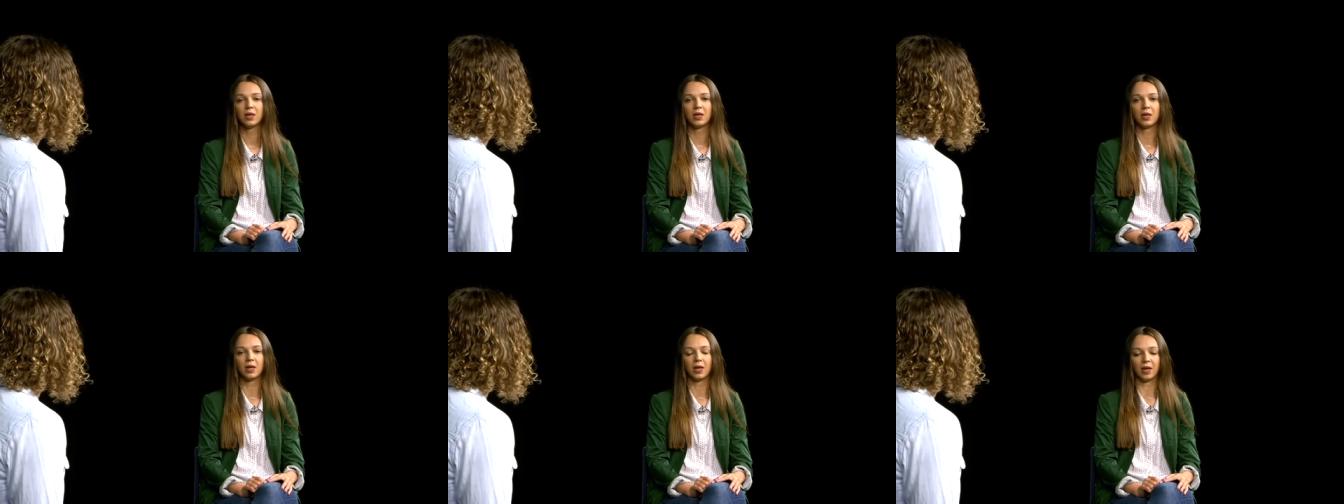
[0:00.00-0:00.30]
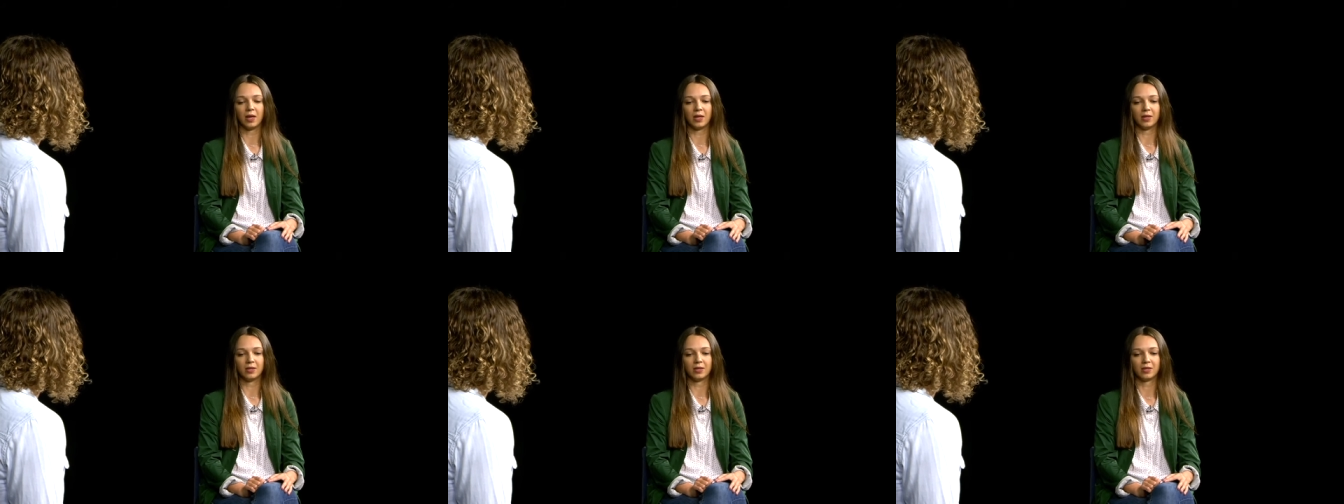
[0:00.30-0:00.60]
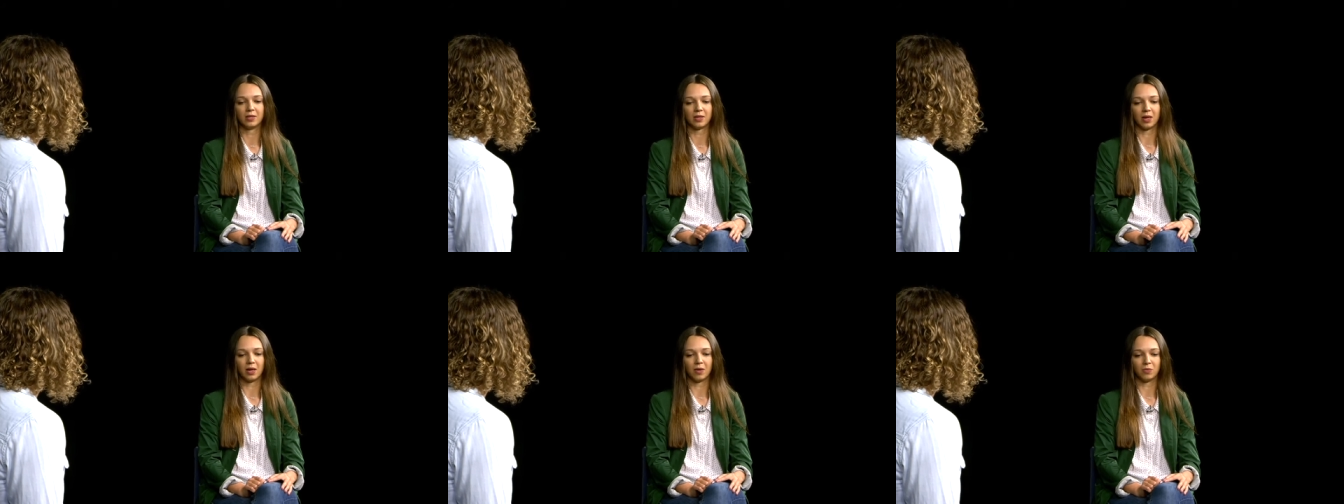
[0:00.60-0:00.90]
and
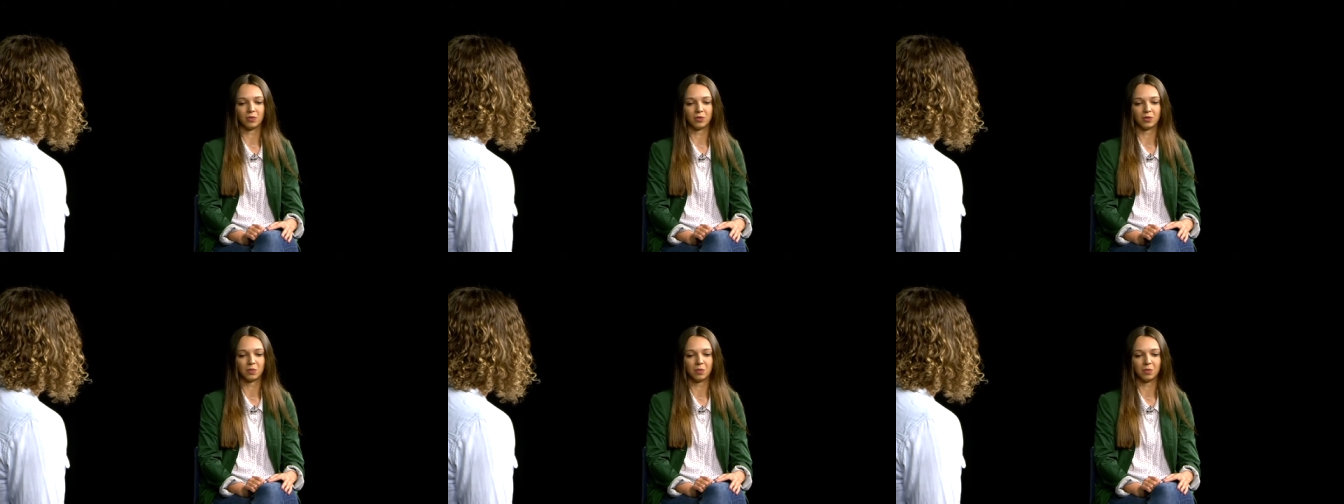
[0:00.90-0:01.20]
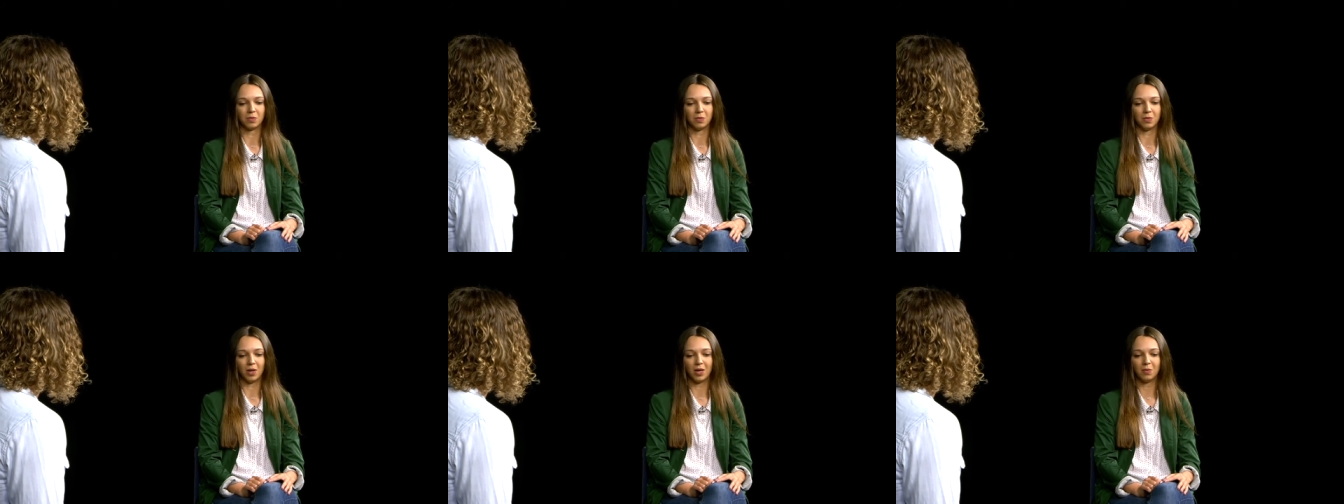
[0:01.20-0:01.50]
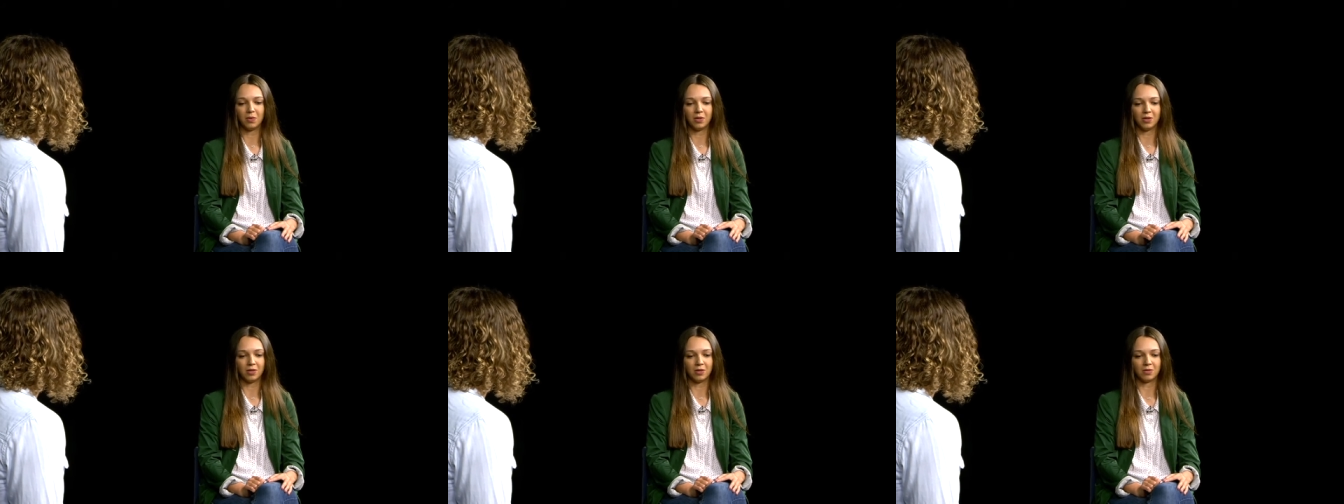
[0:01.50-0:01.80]
I was
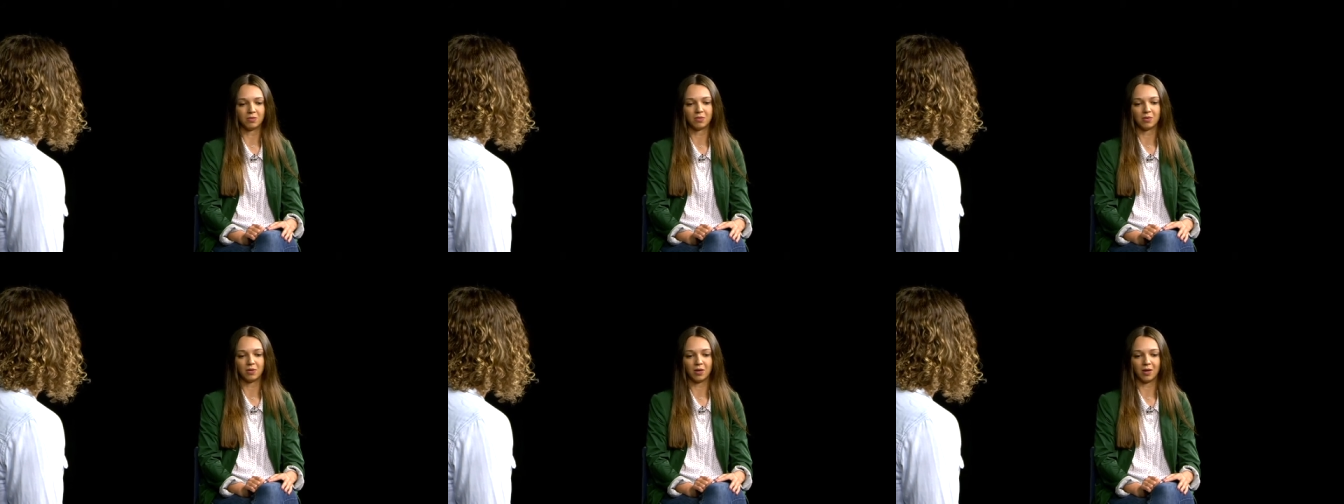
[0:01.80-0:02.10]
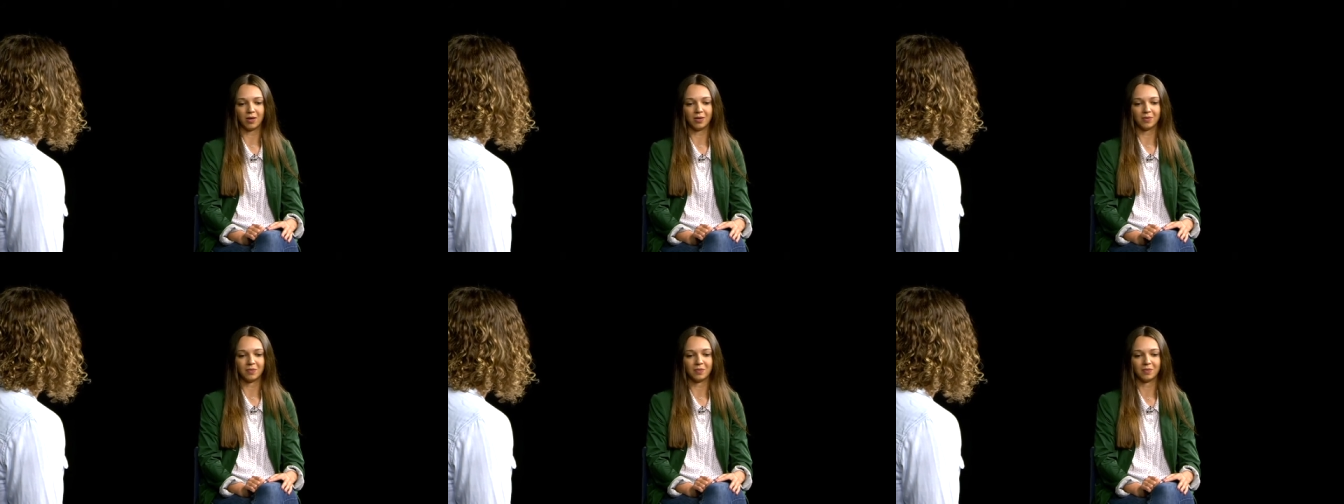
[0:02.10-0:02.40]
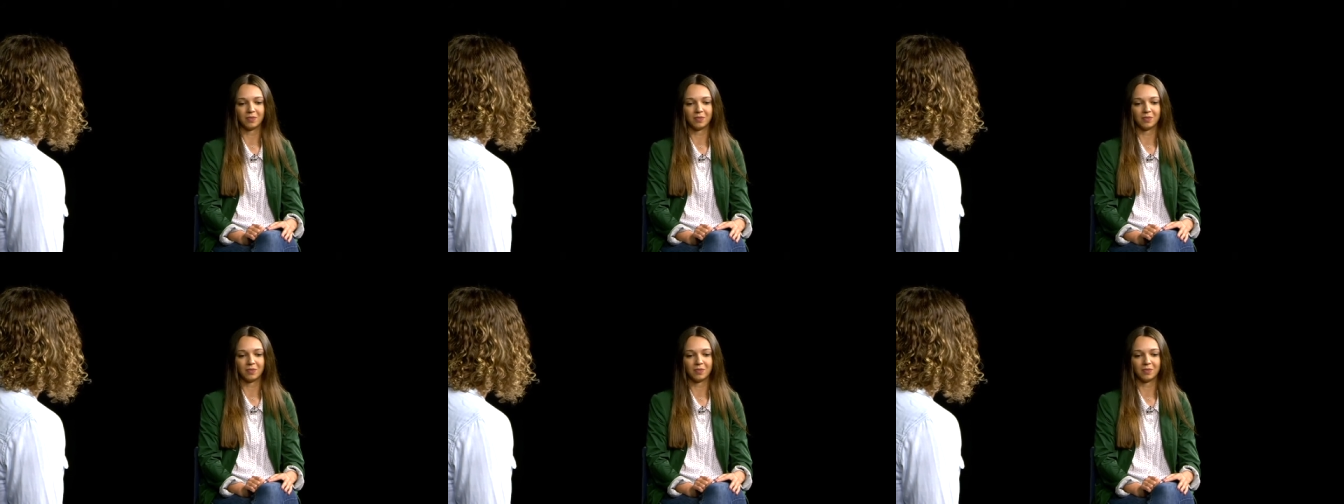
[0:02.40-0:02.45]
maybe uh,